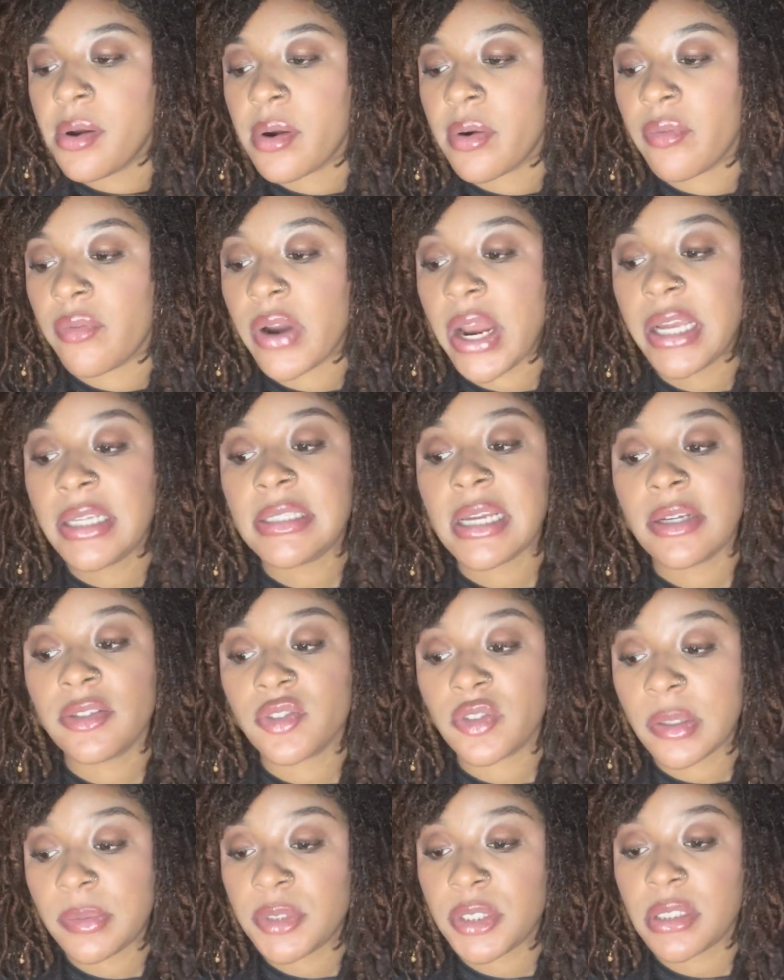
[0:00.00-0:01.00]
Write down
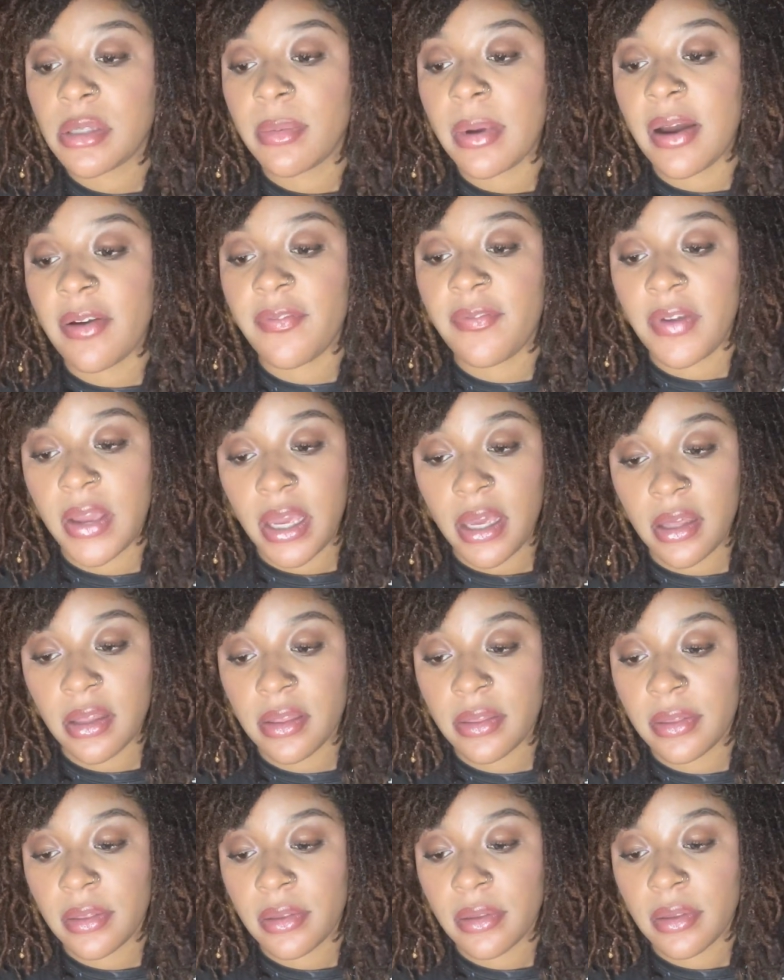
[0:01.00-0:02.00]
scriptures about faith.
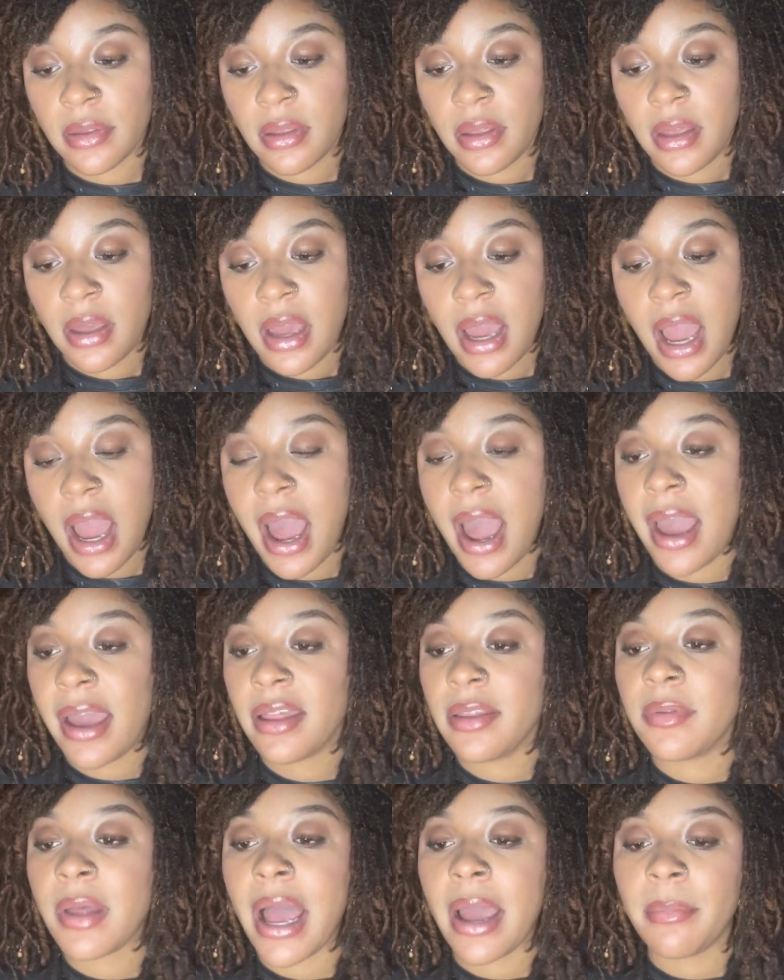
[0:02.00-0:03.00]

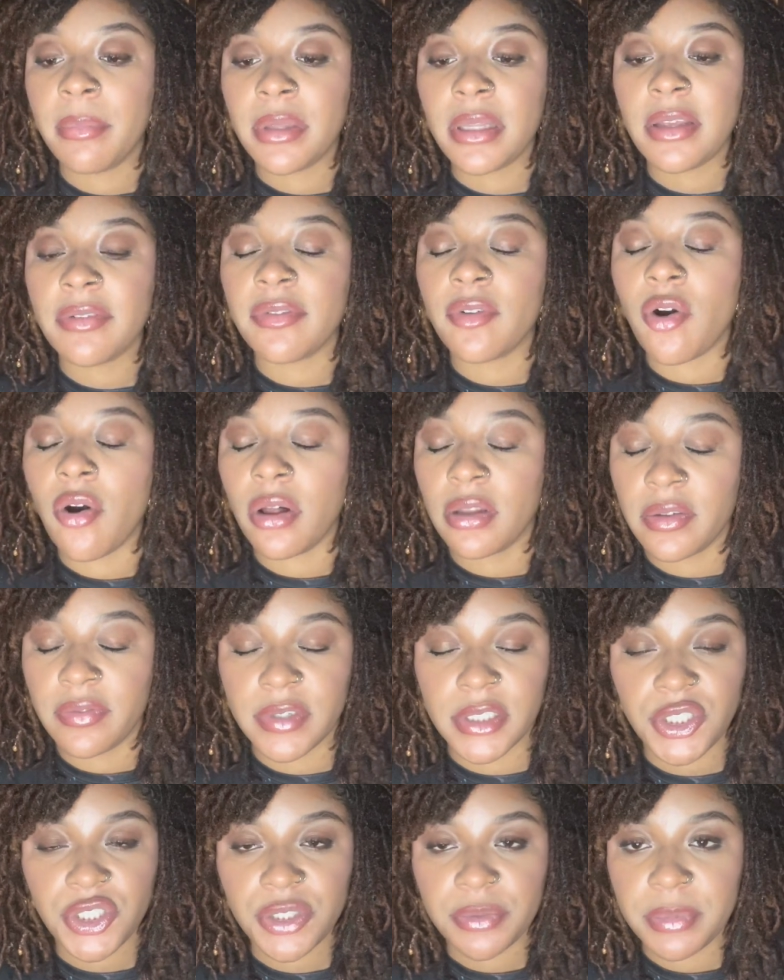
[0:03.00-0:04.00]
I believe all of
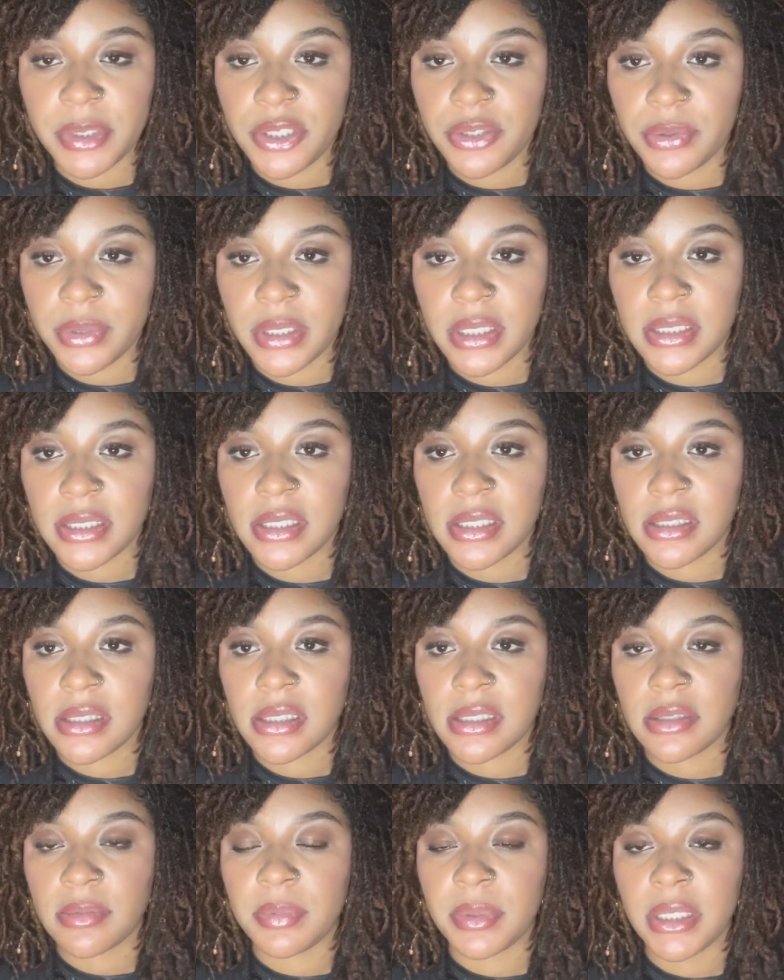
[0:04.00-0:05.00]
us should be doing this
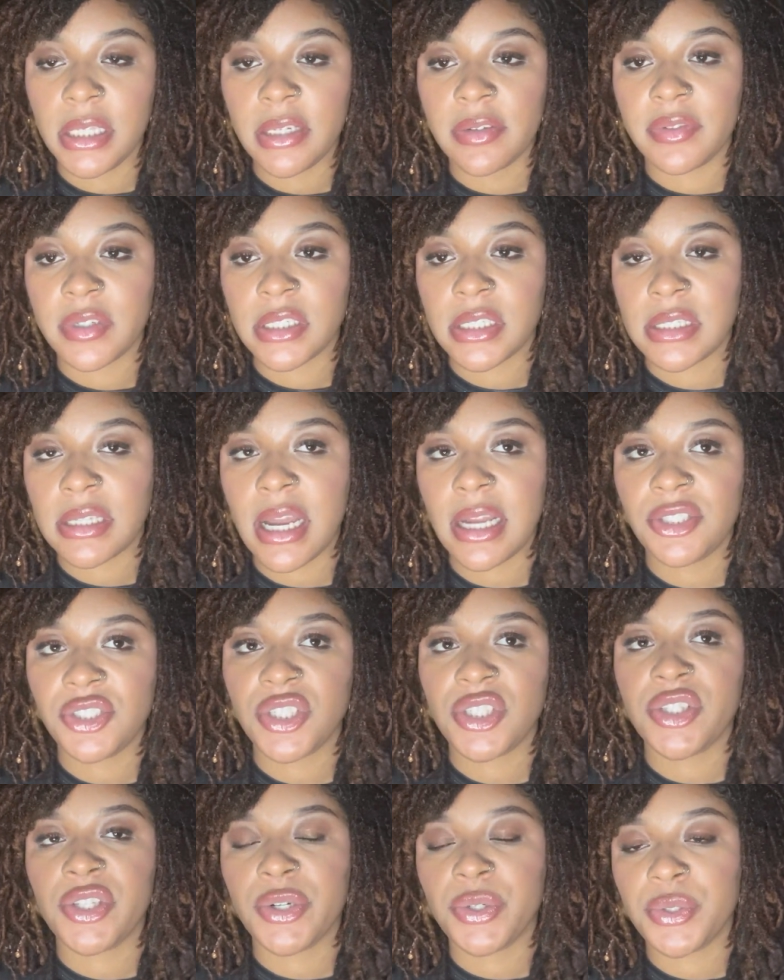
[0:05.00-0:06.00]
as believers, not
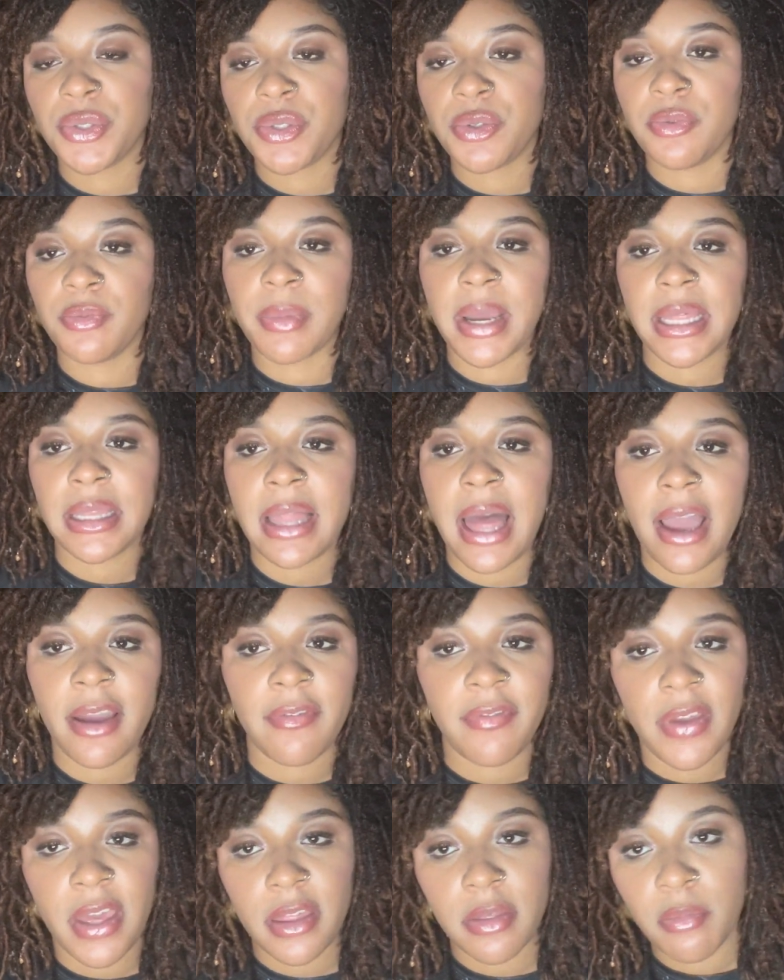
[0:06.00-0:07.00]
just those who might lack
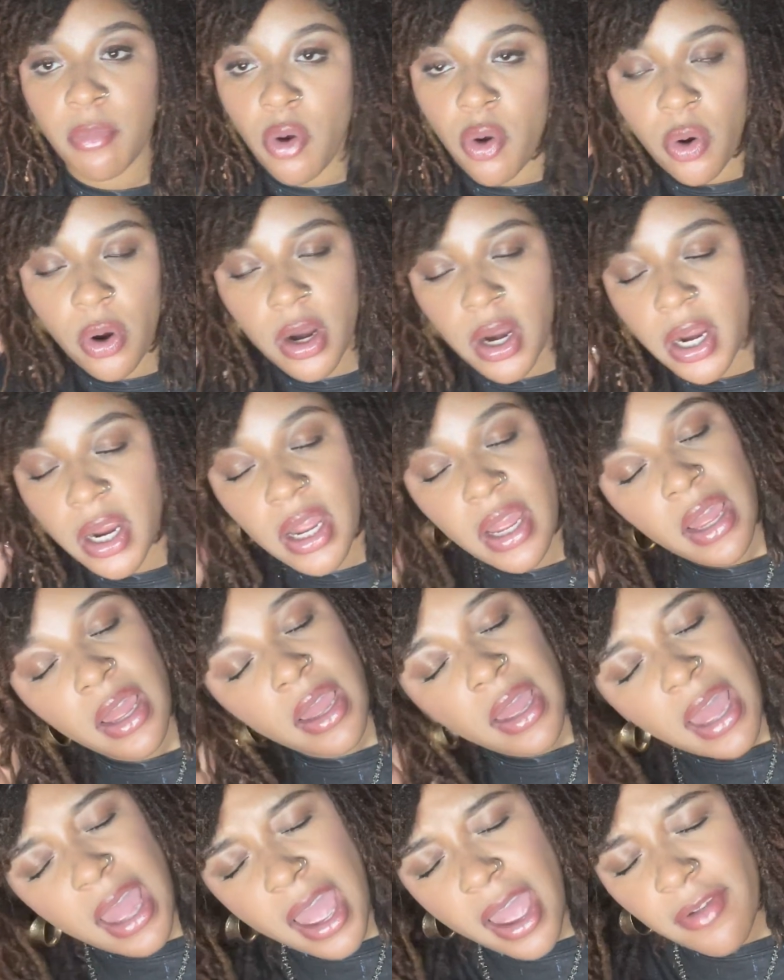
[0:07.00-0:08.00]
faith more.
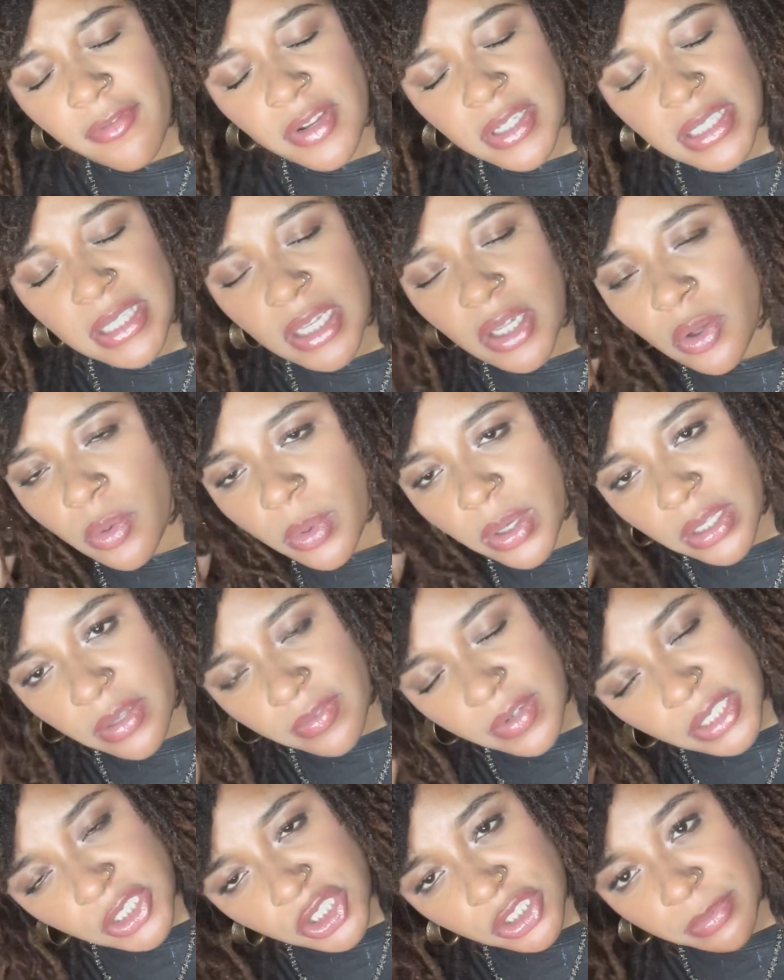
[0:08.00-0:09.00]
Every single one of
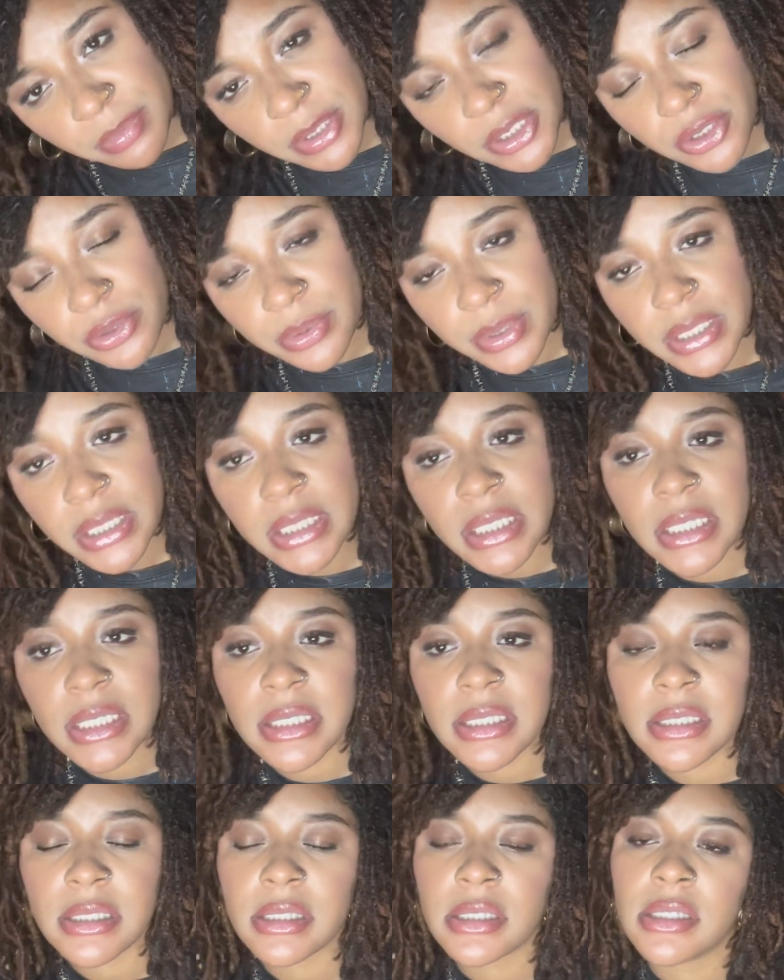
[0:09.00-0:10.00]
us should be doing
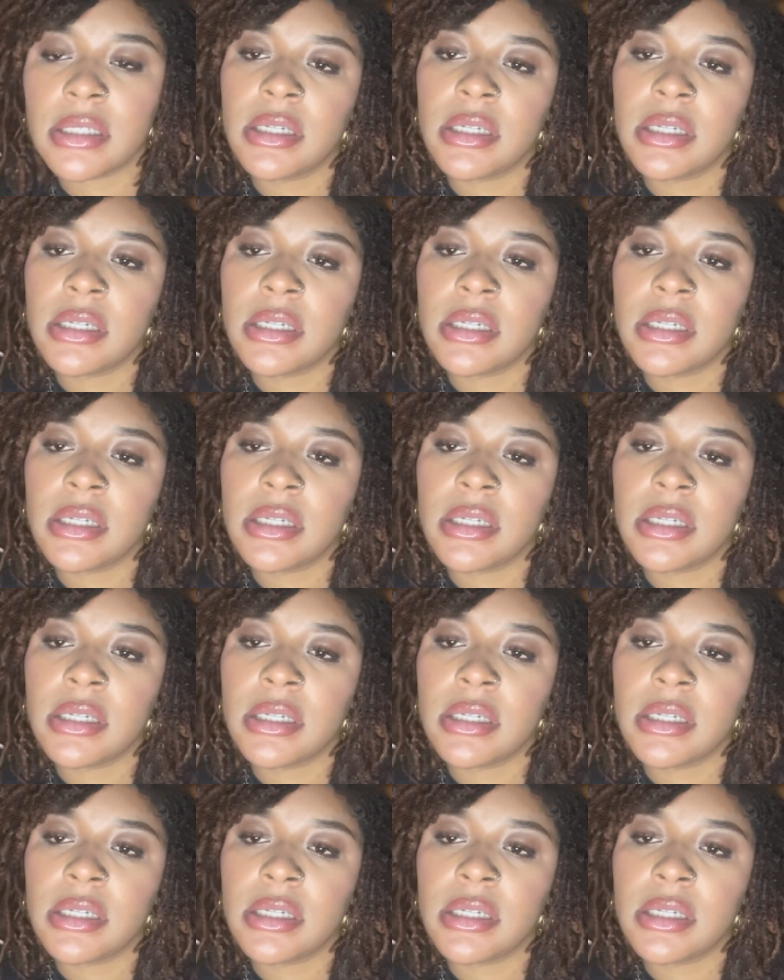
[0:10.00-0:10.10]
this.